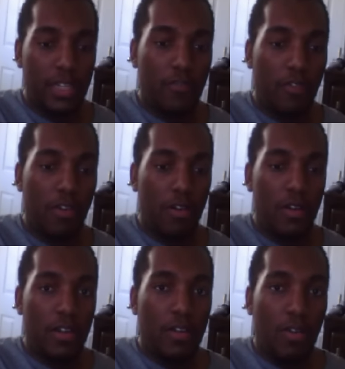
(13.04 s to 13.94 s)
PS4
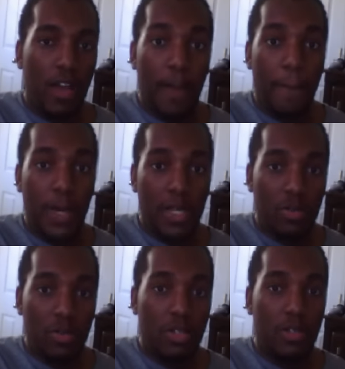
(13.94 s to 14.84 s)
will have
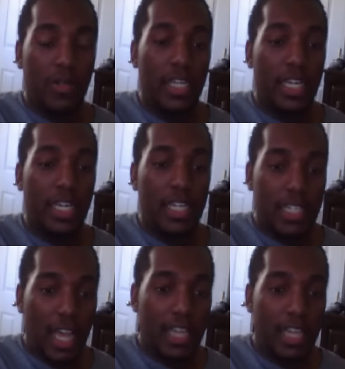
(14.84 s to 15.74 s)
bundles to it, and it's
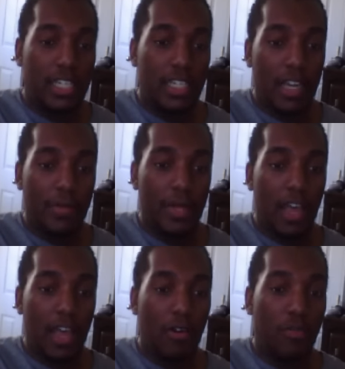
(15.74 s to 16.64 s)
actually coming
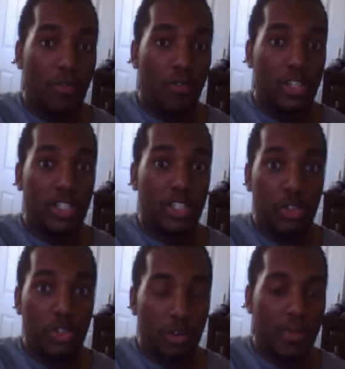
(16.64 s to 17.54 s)
out for just
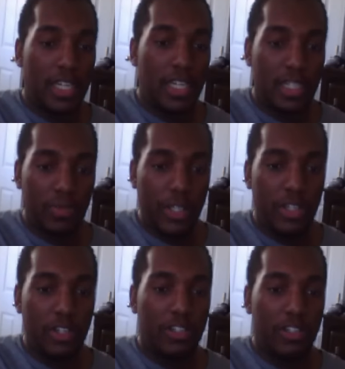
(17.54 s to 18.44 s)
Europe. I did some
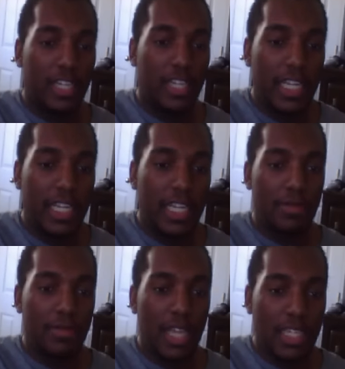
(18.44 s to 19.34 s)
research on it, and it
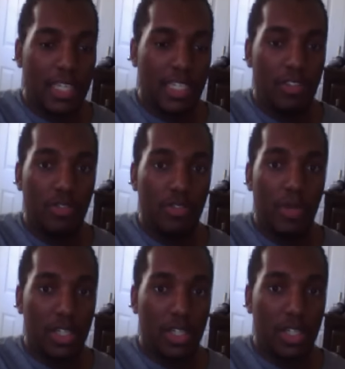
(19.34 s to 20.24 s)
seems like these two
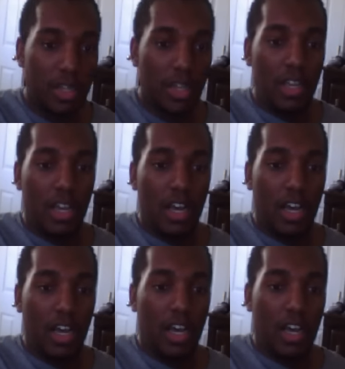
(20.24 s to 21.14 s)
bundles
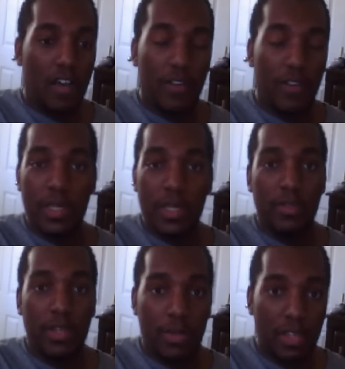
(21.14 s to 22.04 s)
uh, for the
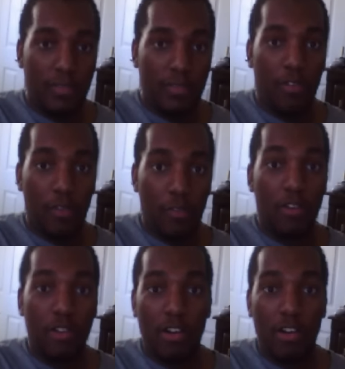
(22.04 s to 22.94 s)
PS3 and PS4
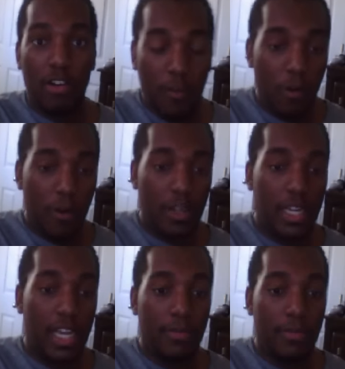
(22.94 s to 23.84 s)
for Far 4
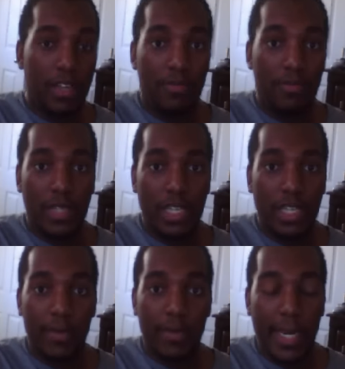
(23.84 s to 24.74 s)
that comes out in
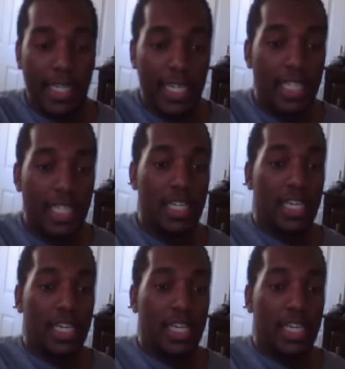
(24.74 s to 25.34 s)
November 18th